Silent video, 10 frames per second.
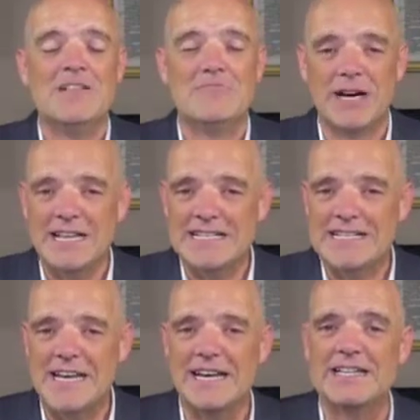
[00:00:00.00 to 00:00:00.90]
But he
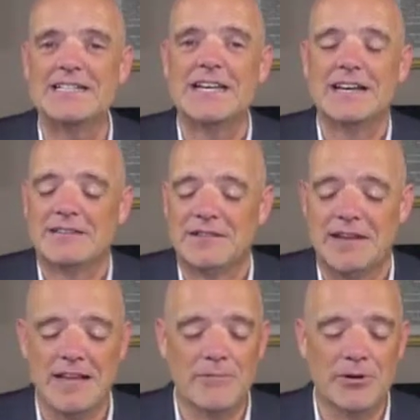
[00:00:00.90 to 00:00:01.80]
says,
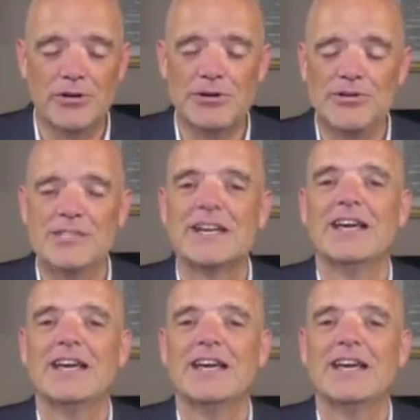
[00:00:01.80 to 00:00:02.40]
Hebrews,